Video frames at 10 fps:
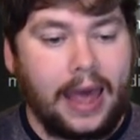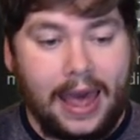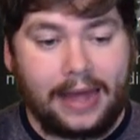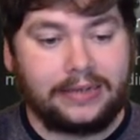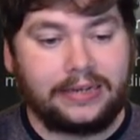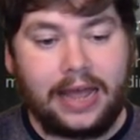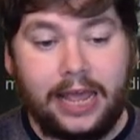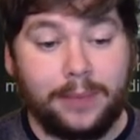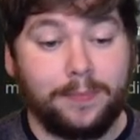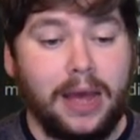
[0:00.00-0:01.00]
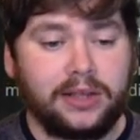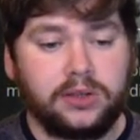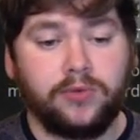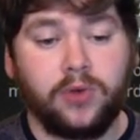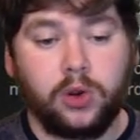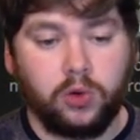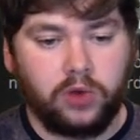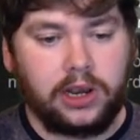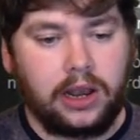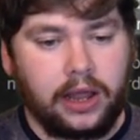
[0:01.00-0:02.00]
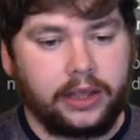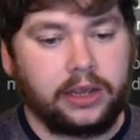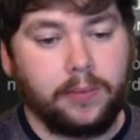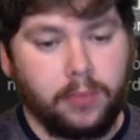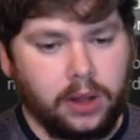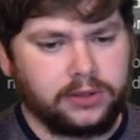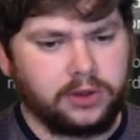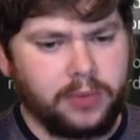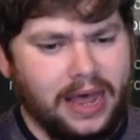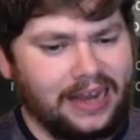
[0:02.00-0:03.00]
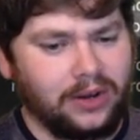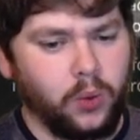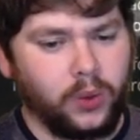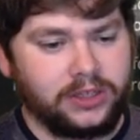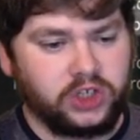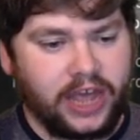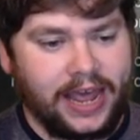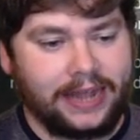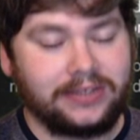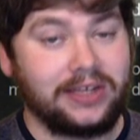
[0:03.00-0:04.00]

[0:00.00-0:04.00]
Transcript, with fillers: and a massive gorilla-like monster man with chains